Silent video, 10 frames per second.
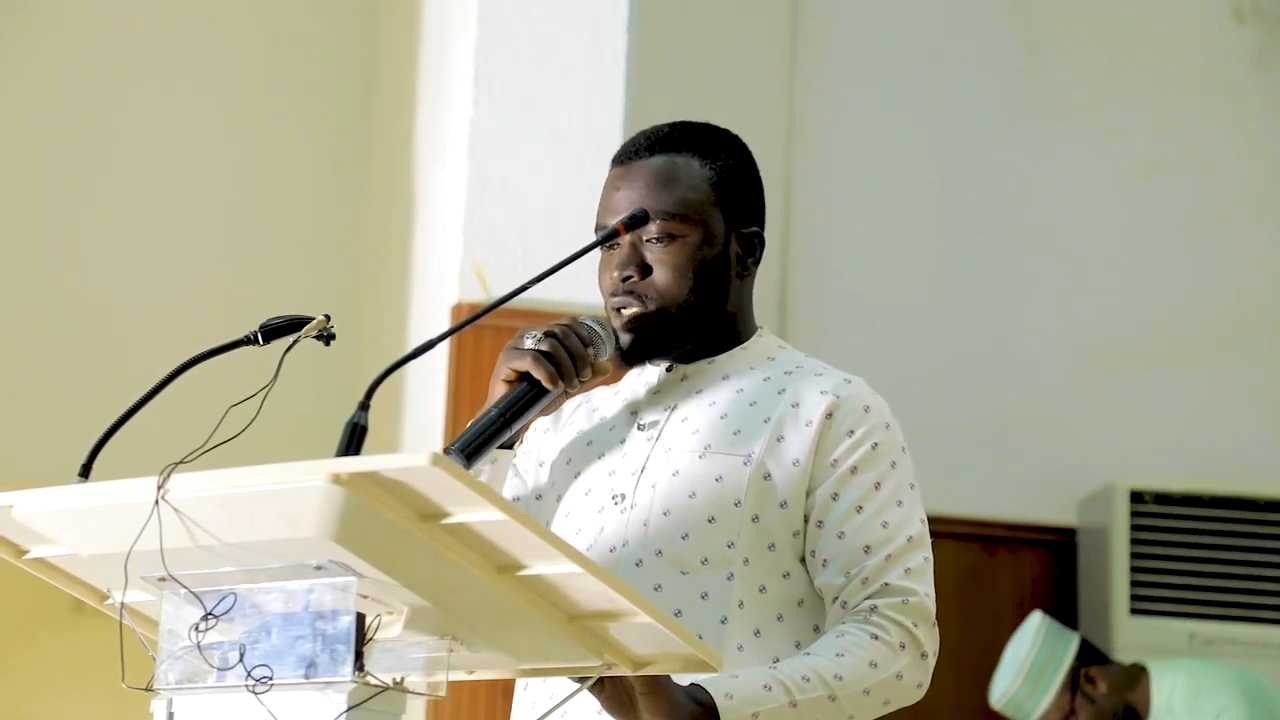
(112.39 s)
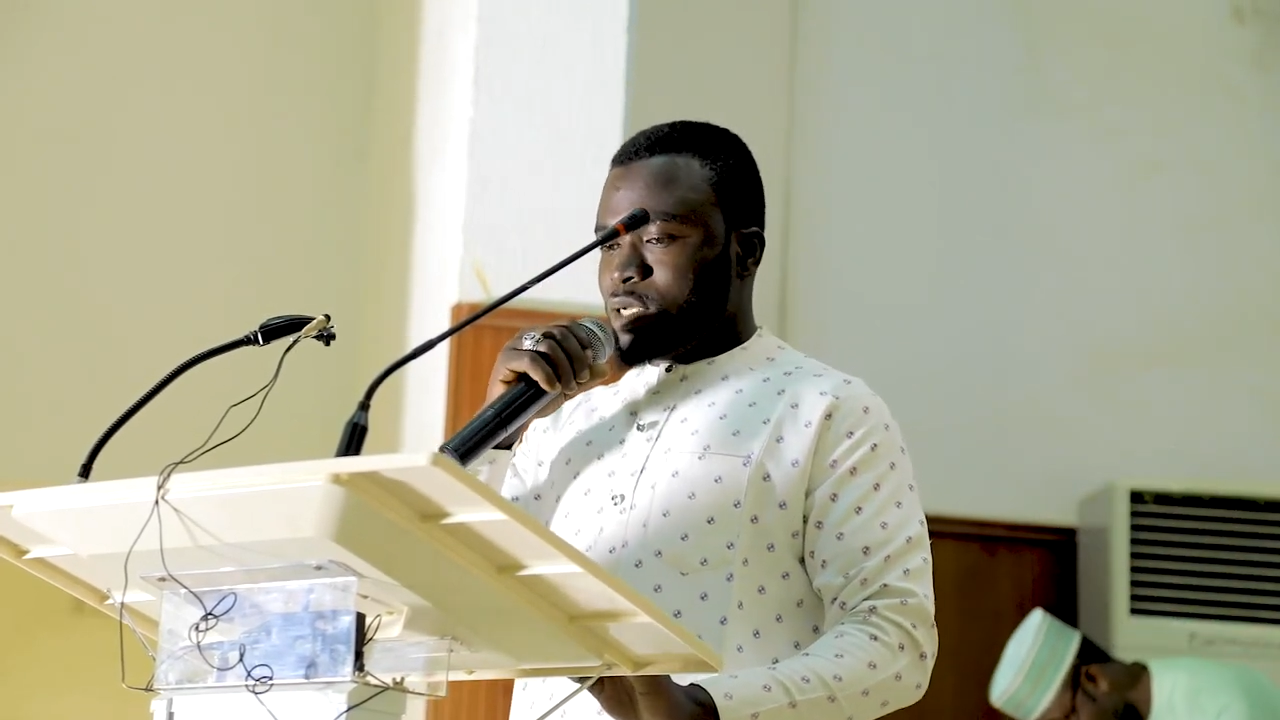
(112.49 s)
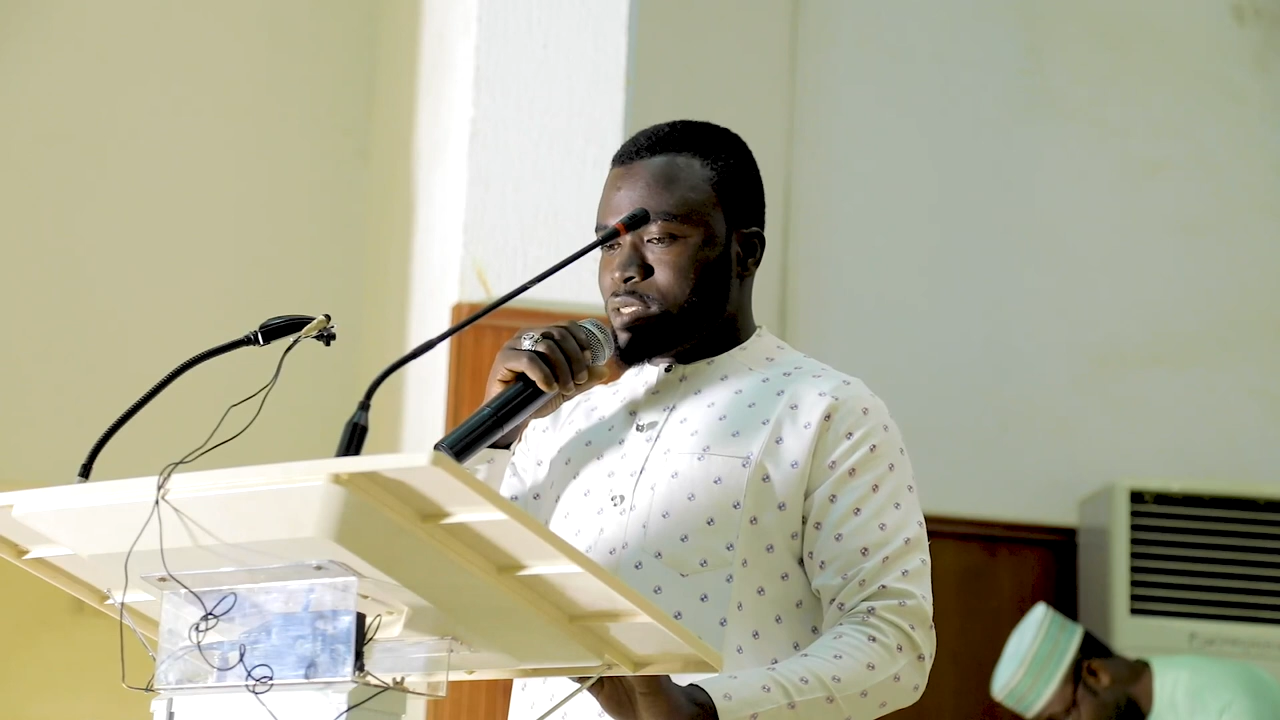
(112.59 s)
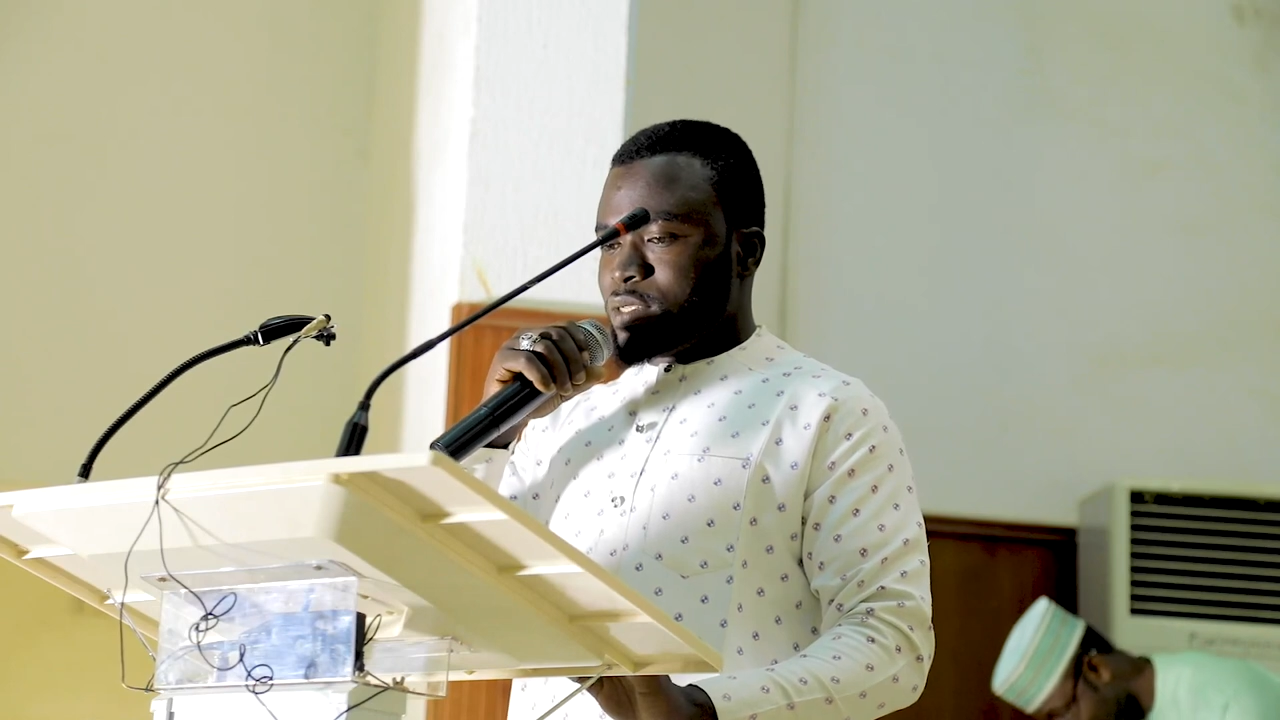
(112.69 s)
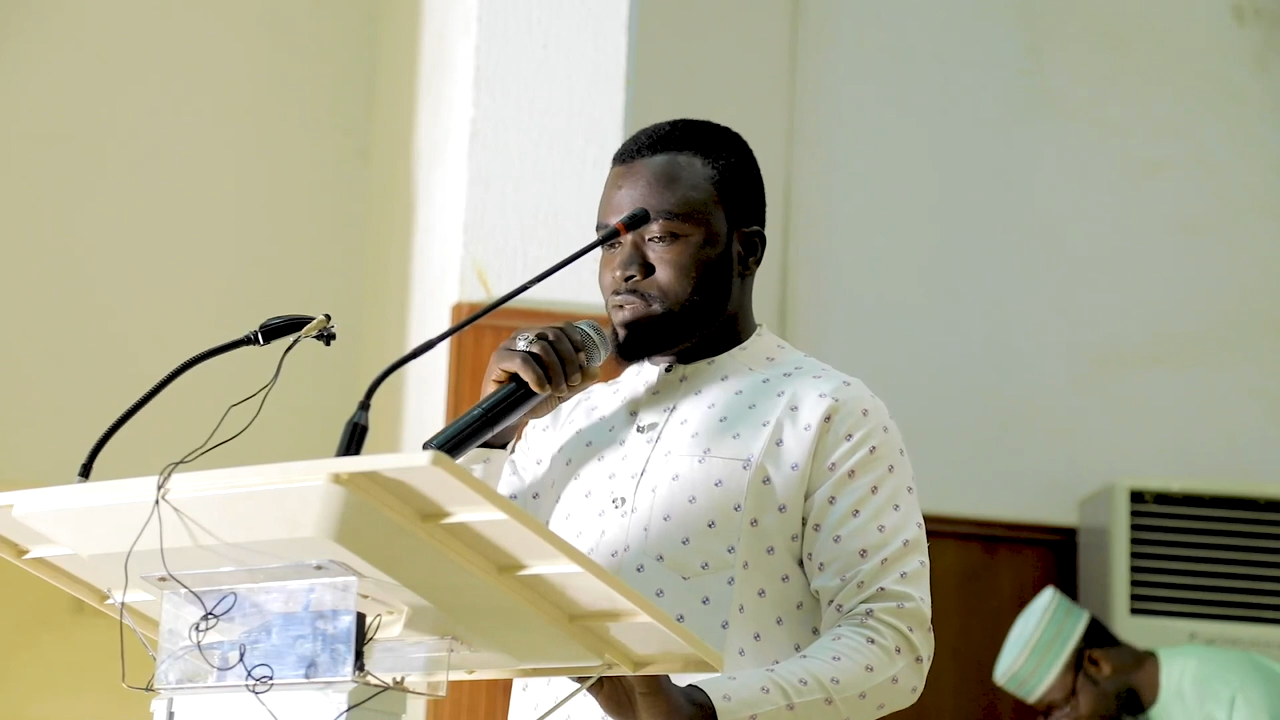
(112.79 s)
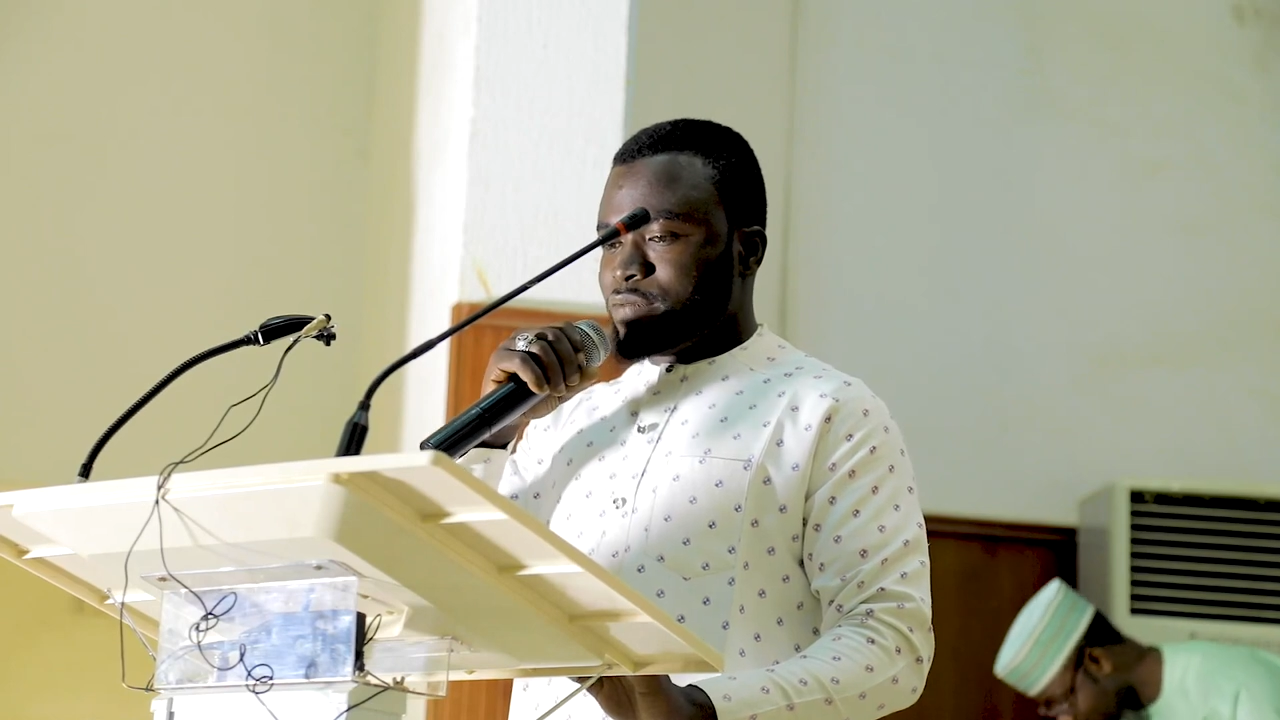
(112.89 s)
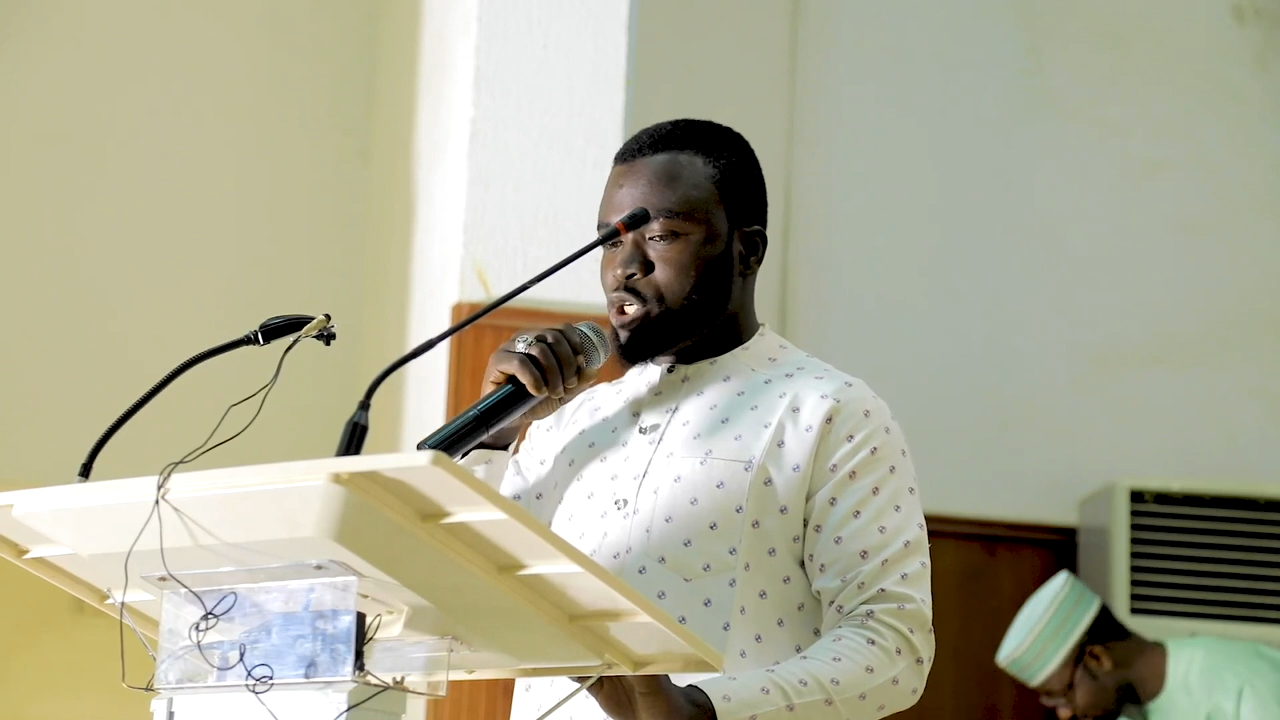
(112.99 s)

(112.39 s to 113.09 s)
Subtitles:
is